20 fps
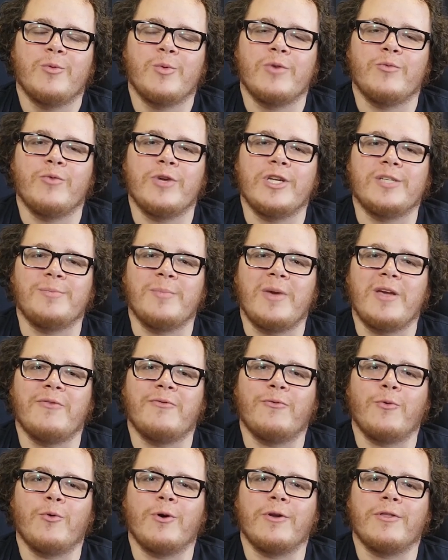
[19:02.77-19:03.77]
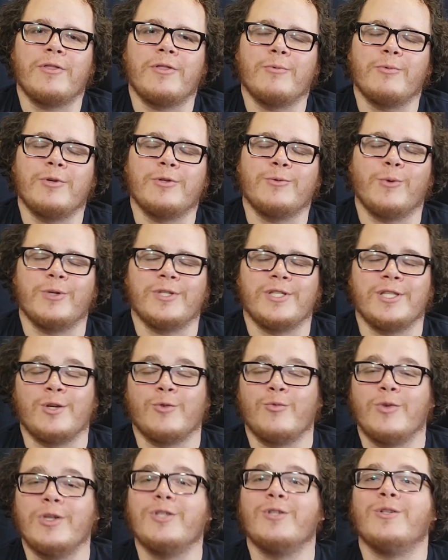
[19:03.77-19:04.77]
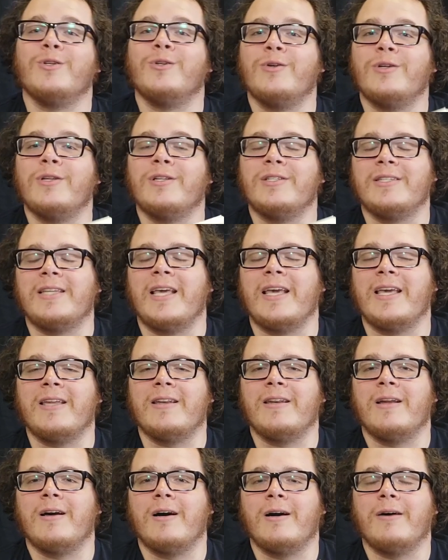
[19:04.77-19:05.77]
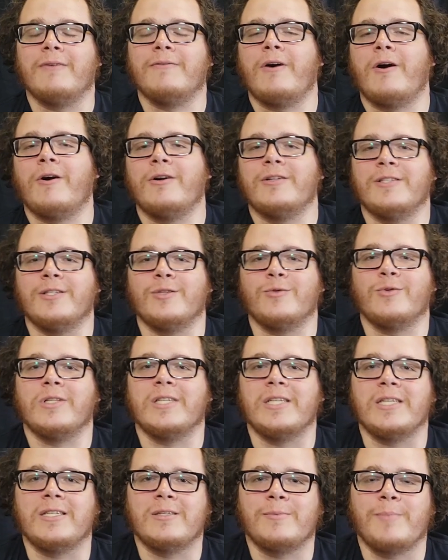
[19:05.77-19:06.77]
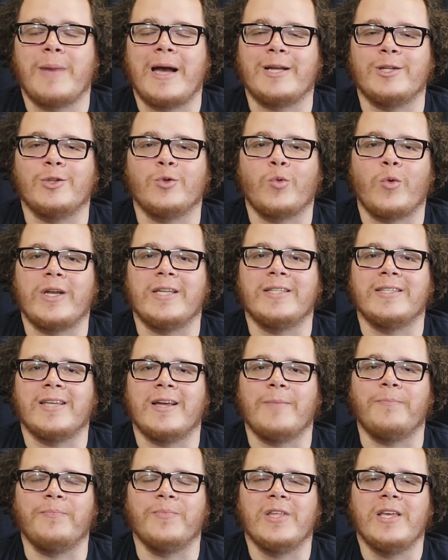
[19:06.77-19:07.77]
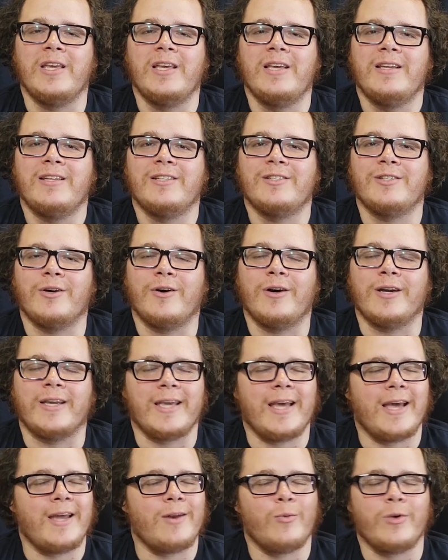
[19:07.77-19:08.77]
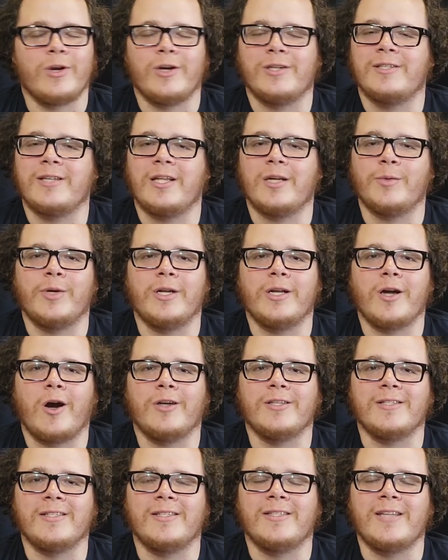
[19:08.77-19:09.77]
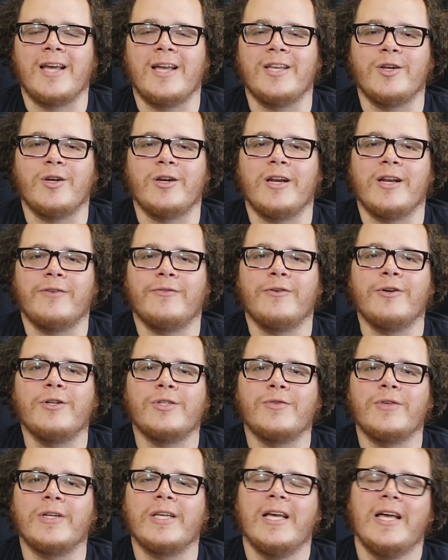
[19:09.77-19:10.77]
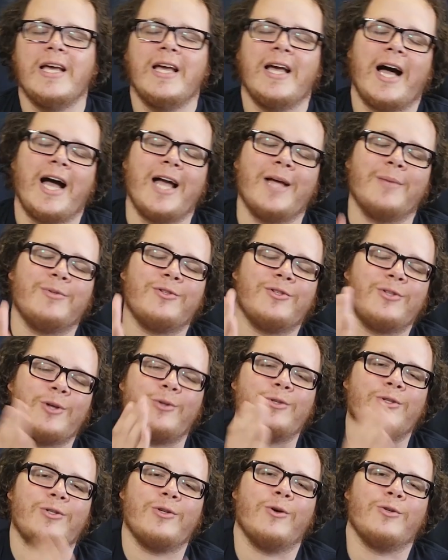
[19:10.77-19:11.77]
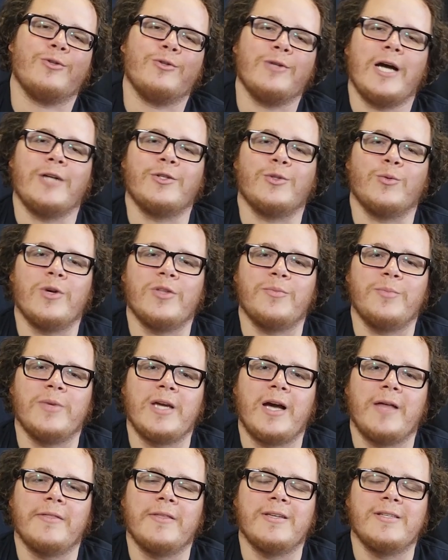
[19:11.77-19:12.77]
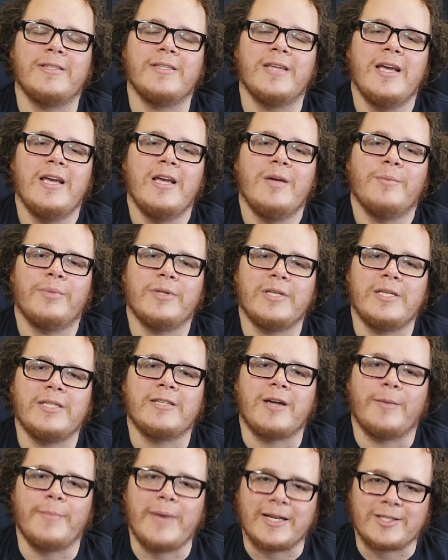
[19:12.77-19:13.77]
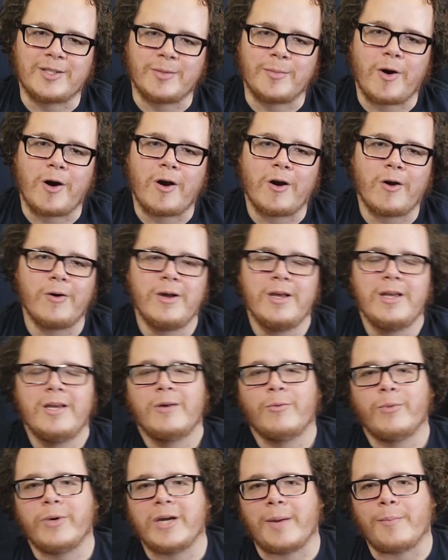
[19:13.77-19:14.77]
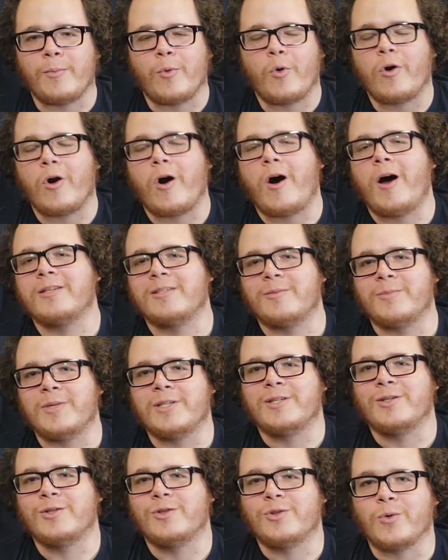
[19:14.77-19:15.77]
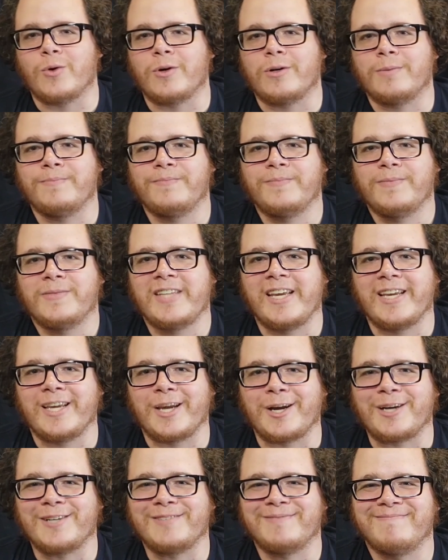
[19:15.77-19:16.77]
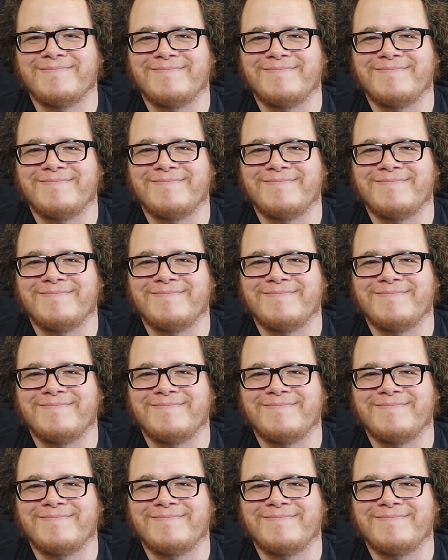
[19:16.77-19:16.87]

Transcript: we reach May 4th, which was the original date of Arson's release back in 2010. So again, we are celebrating Arson's 10-year anniversary. I am so stoked you guys are with me on this. Please come back tomorrow. We got more awesomeness in store. Take care.